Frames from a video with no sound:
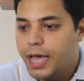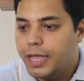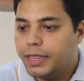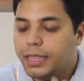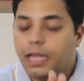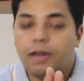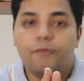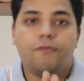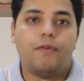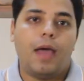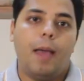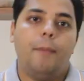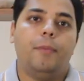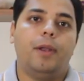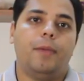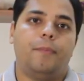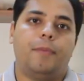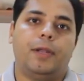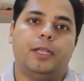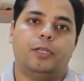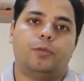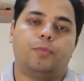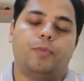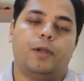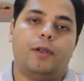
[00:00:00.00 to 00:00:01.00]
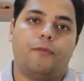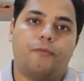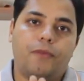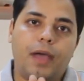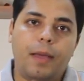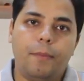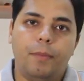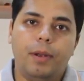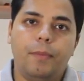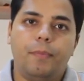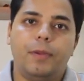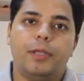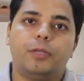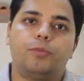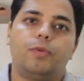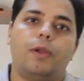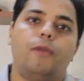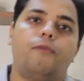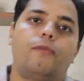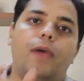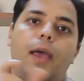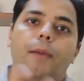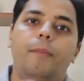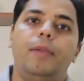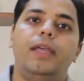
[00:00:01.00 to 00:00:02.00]
Then family principle. Family principle.
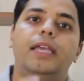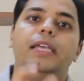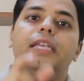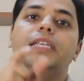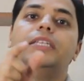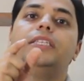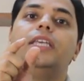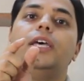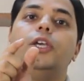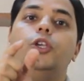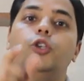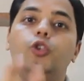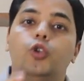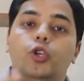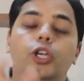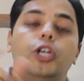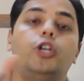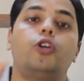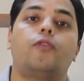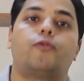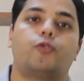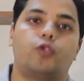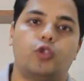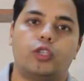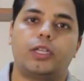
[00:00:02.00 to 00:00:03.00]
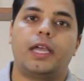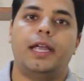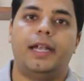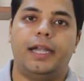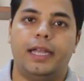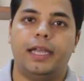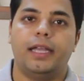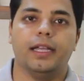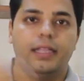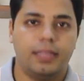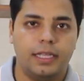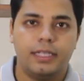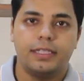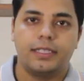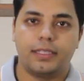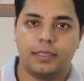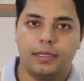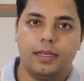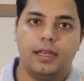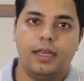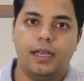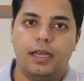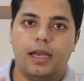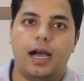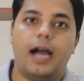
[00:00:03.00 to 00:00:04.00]
Family is the unit of society.
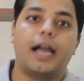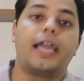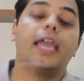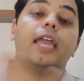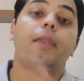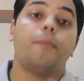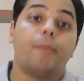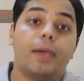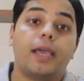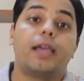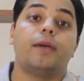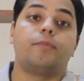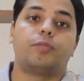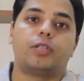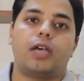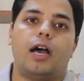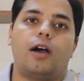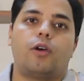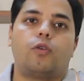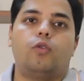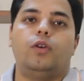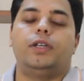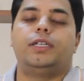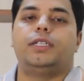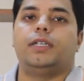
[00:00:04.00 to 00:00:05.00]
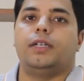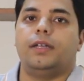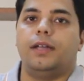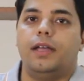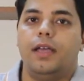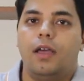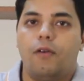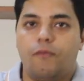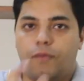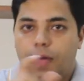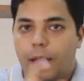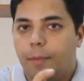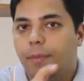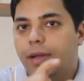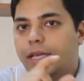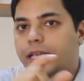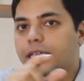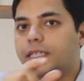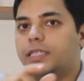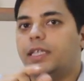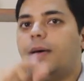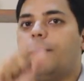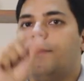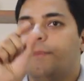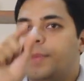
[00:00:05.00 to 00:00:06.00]
This again becomes a question. Family
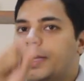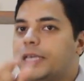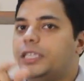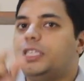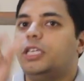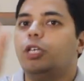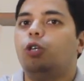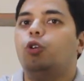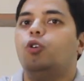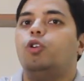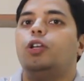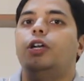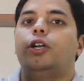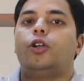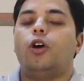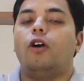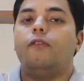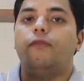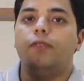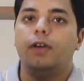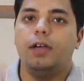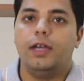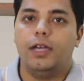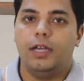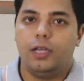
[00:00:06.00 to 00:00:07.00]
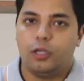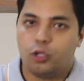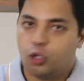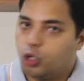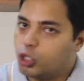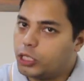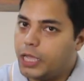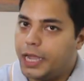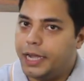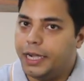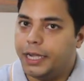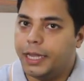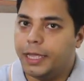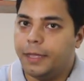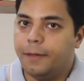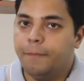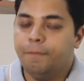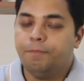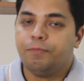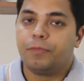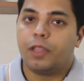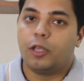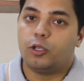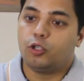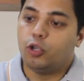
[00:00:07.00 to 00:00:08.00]
is the basic unit of society.
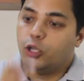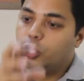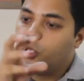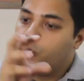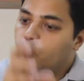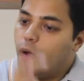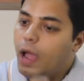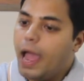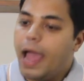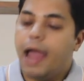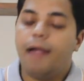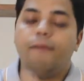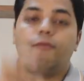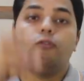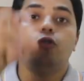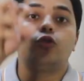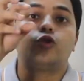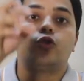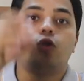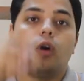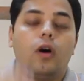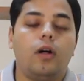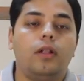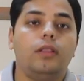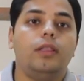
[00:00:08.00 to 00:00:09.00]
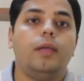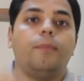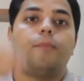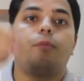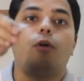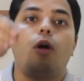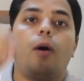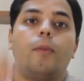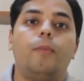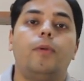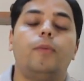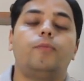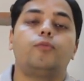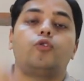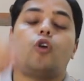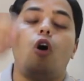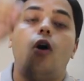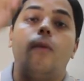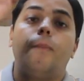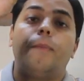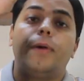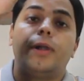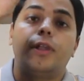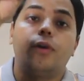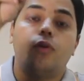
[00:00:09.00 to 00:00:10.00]
So you have to solve the problems
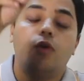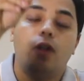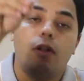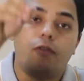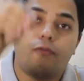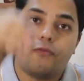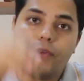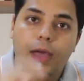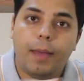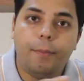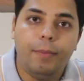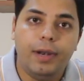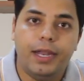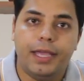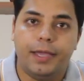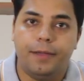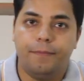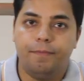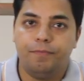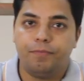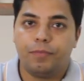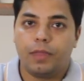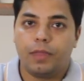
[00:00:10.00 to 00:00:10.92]
of a particular family.